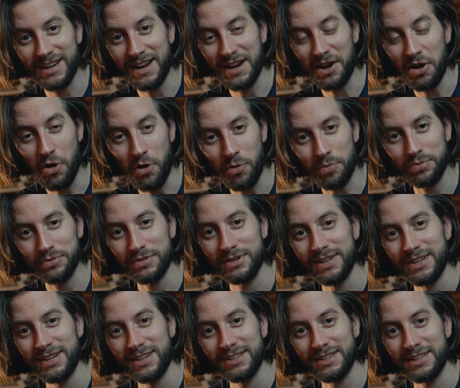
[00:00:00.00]
I hope
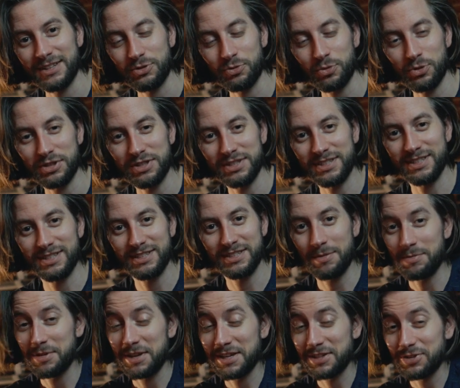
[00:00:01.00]
this was
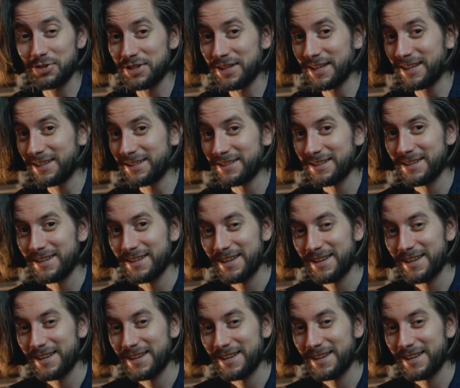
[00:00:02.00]
something interesting,